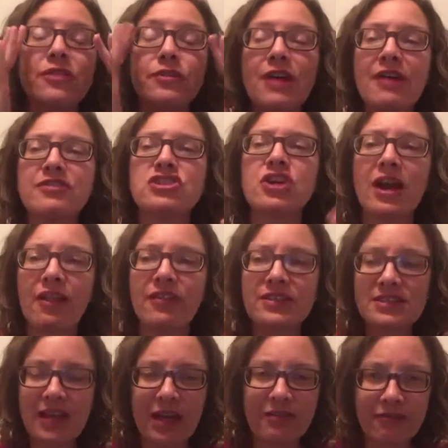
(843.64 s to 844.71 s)
if you have a child
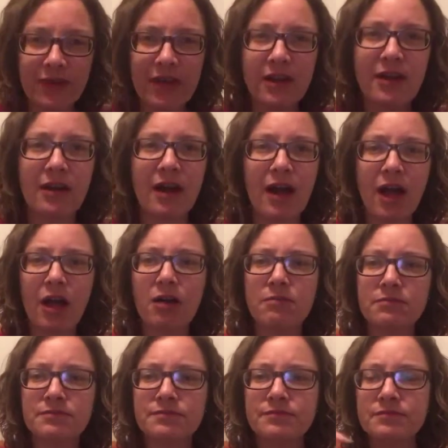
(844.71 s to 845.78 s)
that's kind
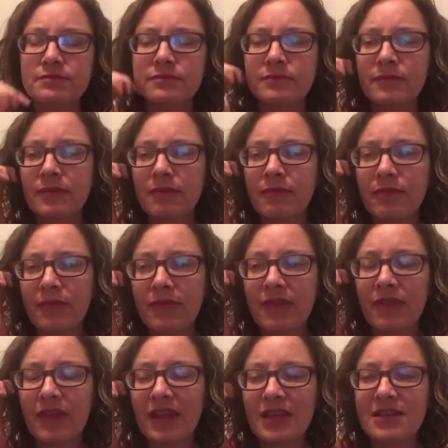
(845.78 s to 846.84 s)
of,
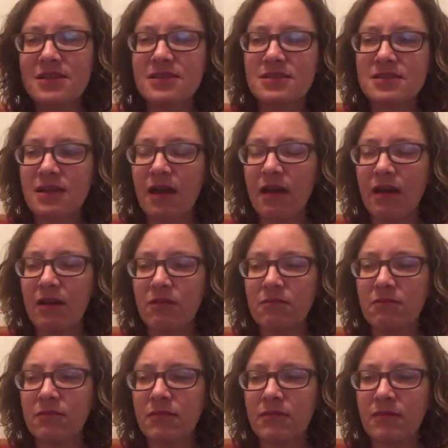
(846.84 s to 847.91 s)
that is,
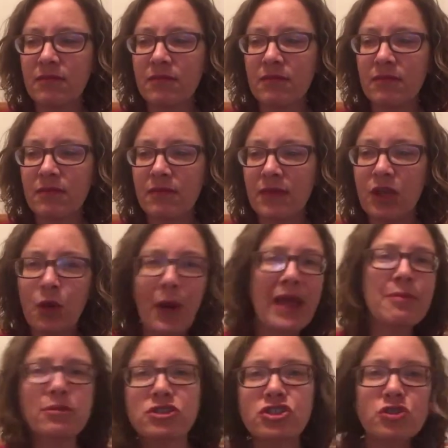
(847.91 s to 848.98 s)

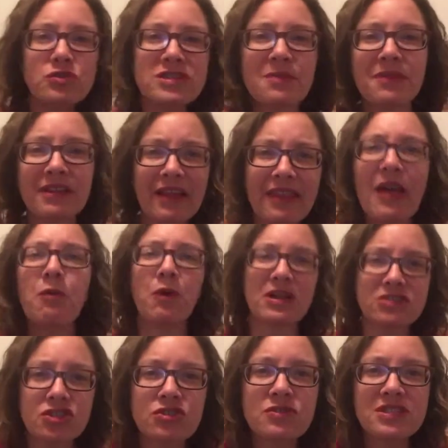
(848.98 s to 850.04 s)
able to do something like that,
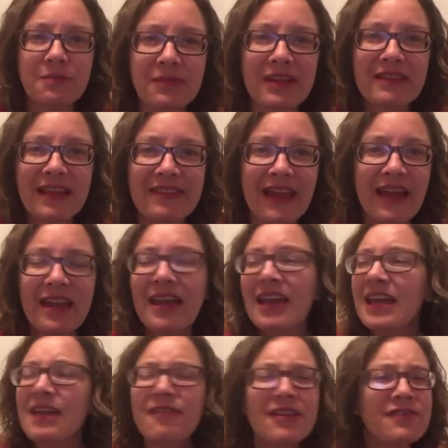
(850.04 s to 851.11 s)
wants to do something like that,
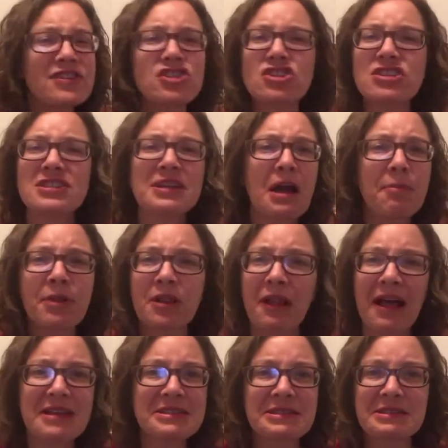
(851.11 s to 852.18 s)
even if it's just a couple
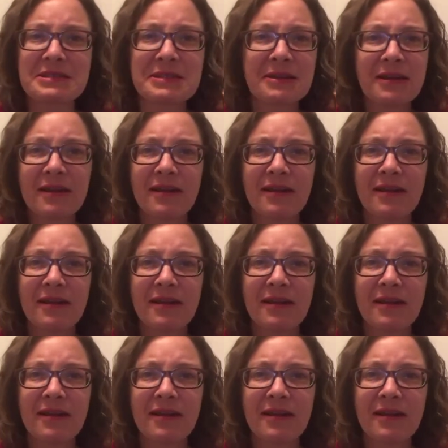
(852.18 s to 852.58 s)
classes,